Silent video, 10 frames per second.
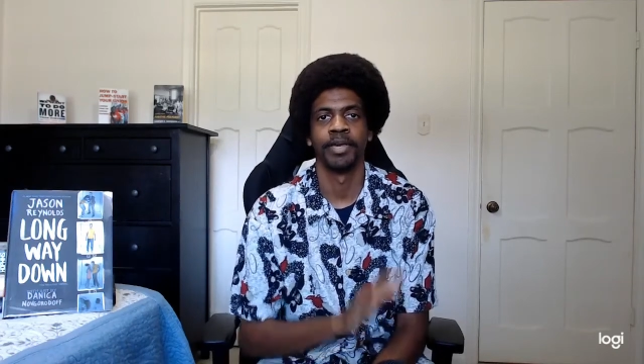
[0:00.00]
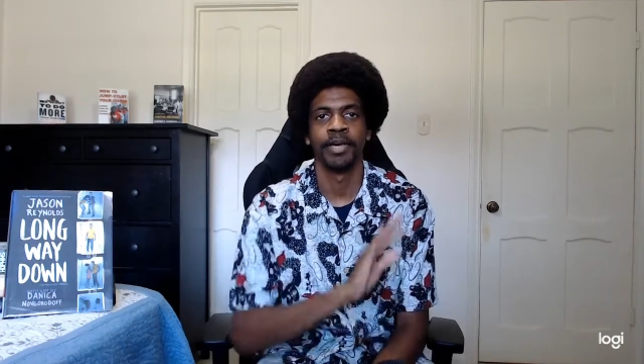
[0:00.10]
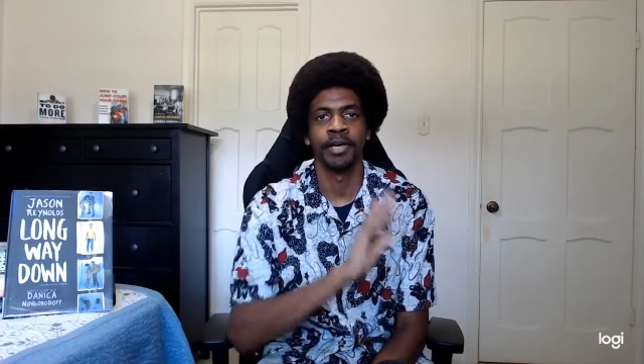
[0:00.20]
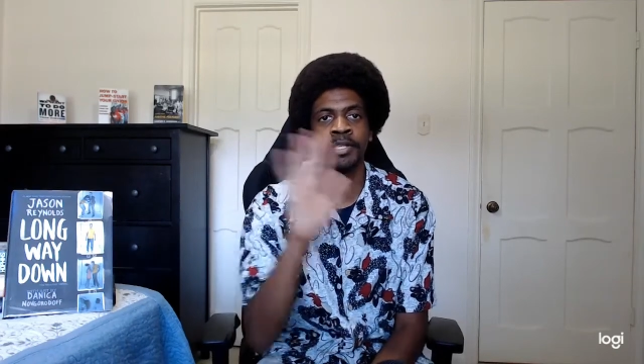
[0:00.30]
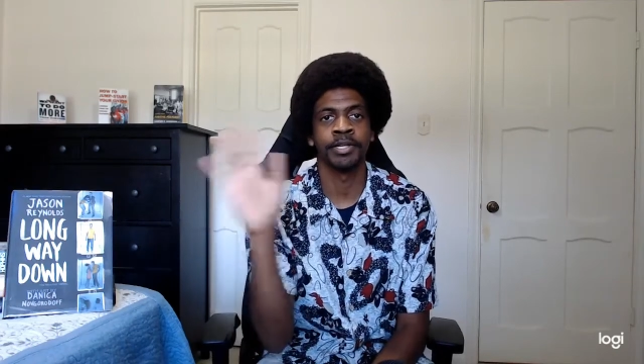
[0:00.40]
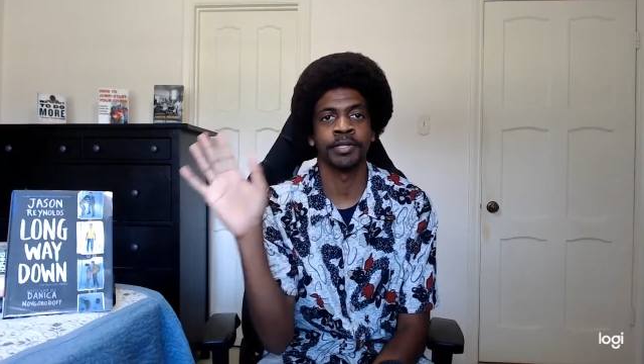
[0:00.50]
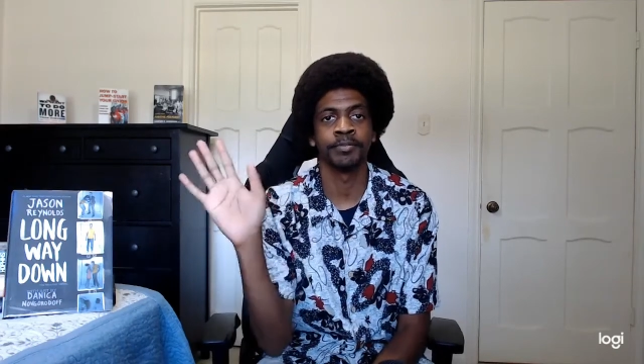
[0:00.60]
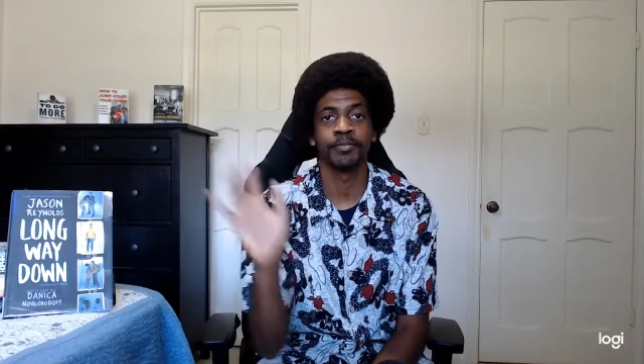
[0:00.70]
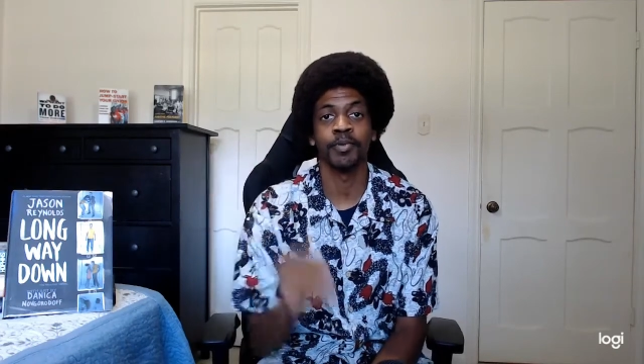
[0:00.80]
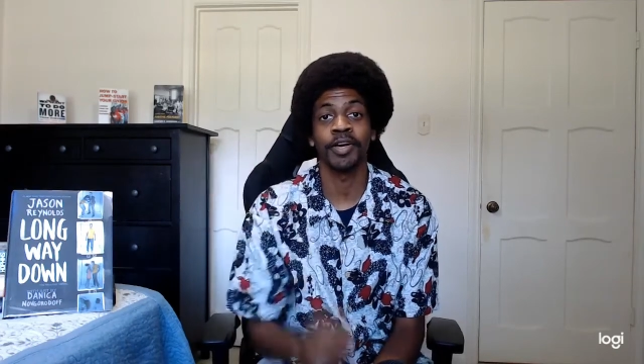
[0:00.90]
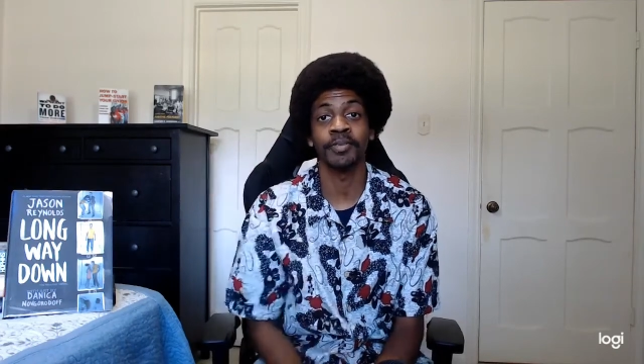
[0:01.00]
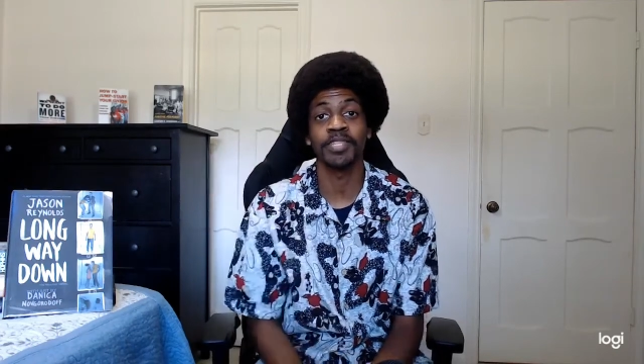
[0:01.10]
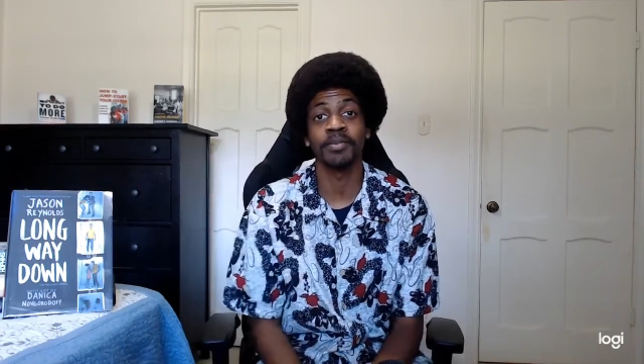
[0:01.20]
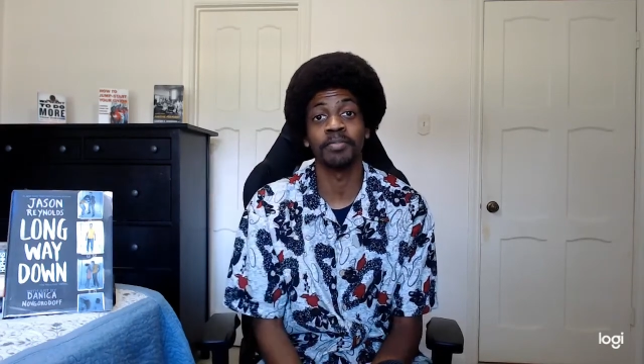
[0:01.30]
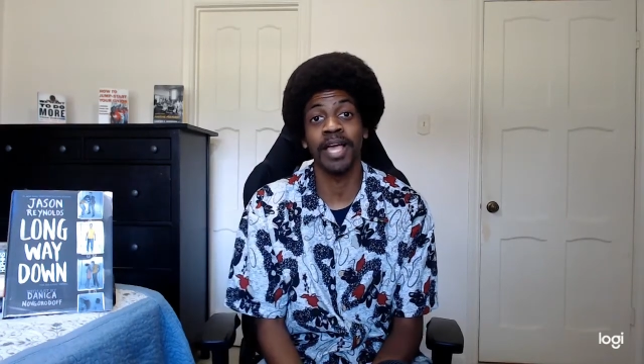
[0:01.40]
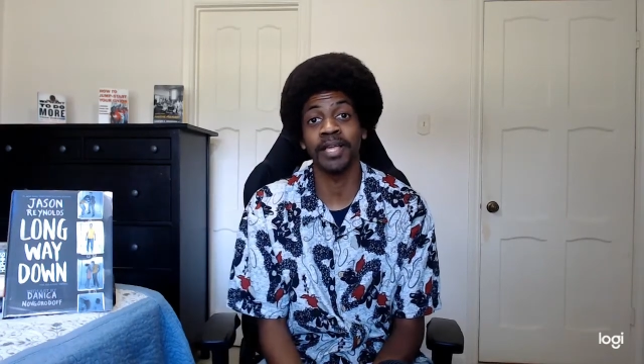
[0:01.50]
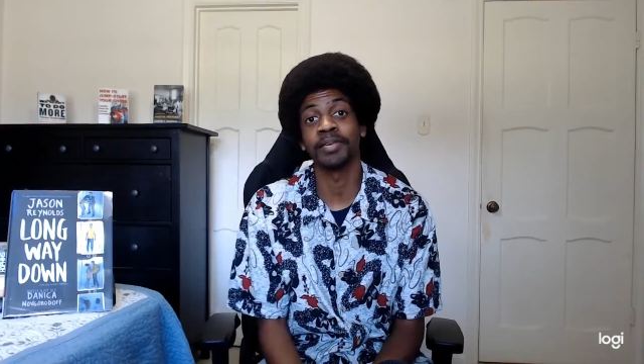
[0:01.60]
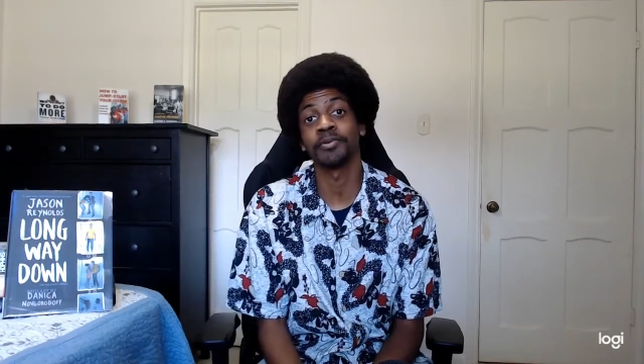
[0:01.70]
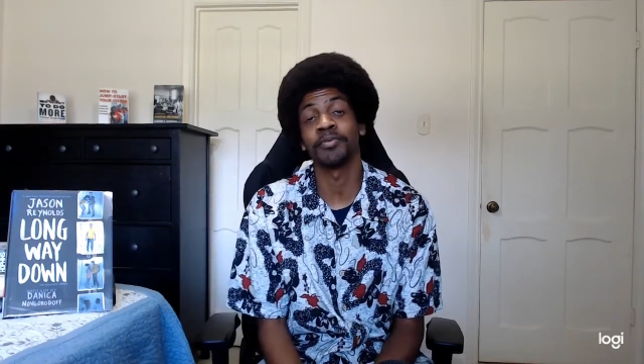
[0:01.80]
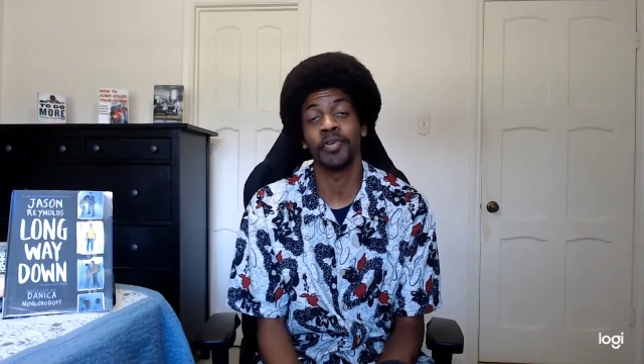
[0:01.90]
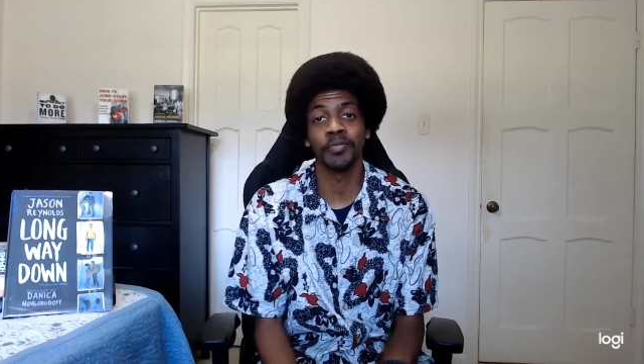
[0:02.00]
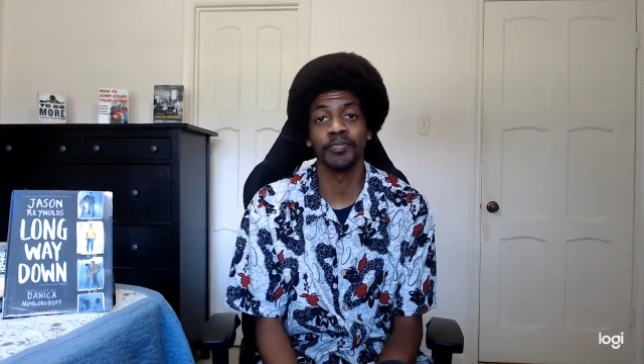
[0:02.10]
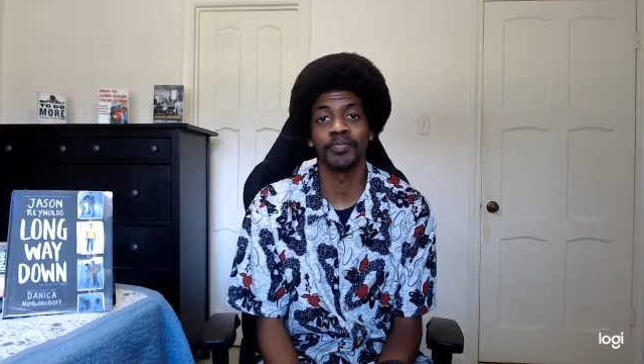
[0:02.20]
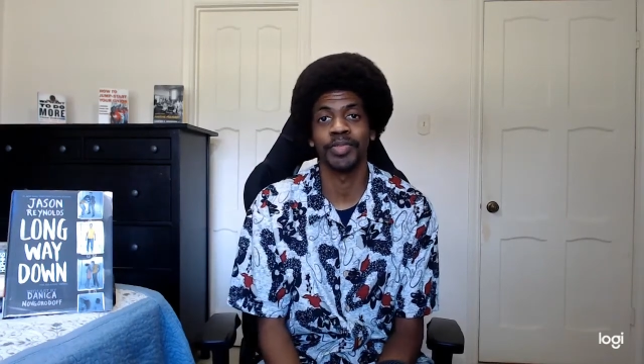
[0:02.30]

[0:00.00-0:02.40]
Hello, welcome to the Black Lit Review.